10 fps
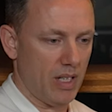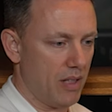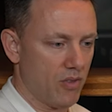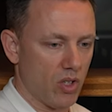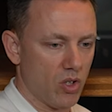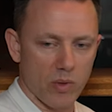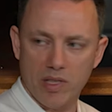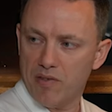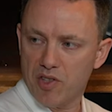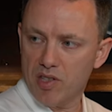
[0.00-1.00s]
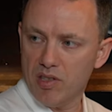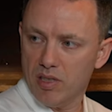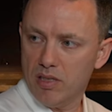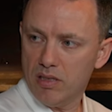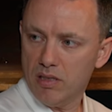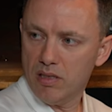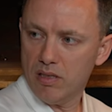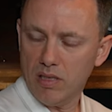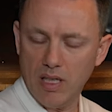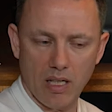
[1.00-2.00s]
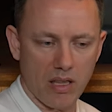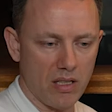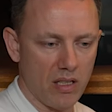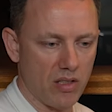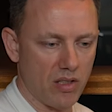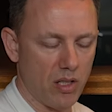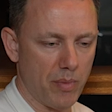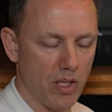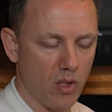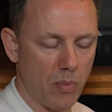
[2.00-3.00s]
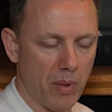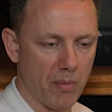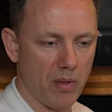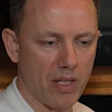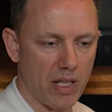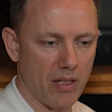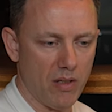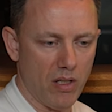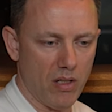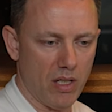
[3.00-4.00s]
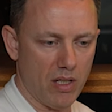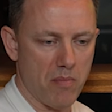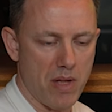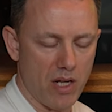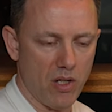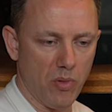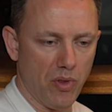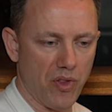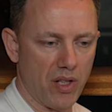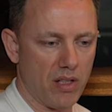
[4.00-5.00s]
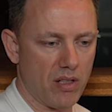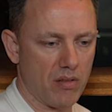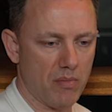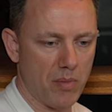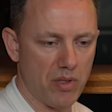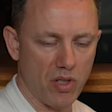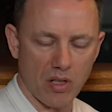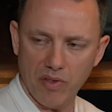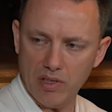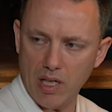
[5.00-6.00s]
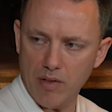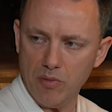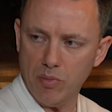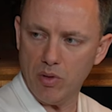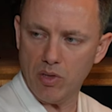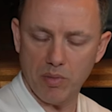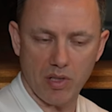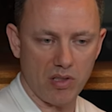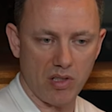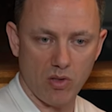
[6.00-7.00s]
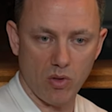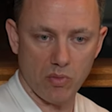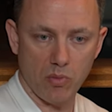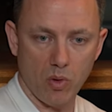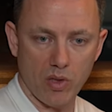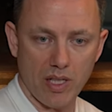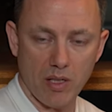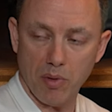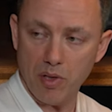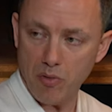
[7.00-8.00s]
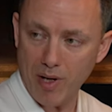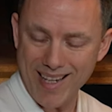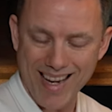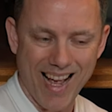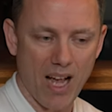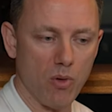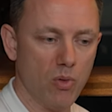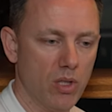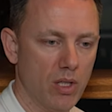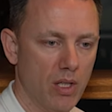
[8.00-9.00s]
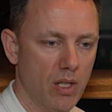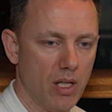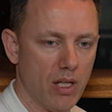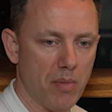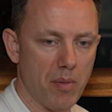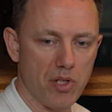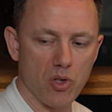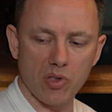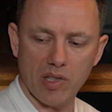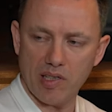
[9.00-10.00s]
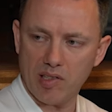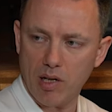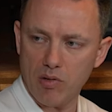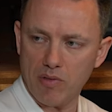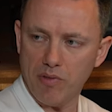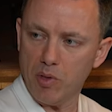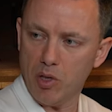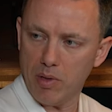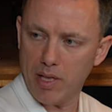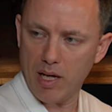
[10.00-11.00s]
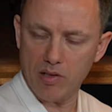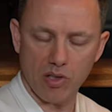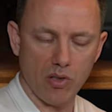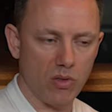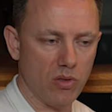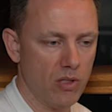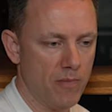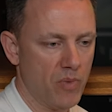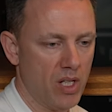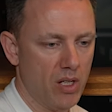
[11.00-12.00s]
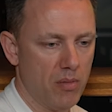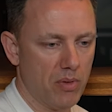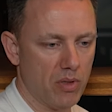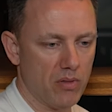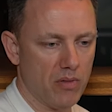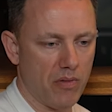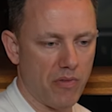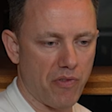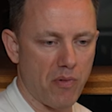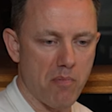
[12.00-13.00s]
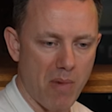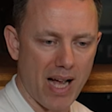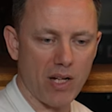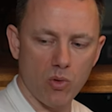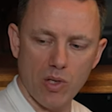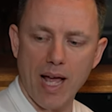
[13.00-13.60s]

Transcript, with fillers: I've got to go with Dave Chisnall. I think there's going to be a lot of people out there at the minute who will think maybe Dirk van Dyvenborder because he scores more than anybody right now. Maybe Jose de Sousa from a couple of years ago. But from my own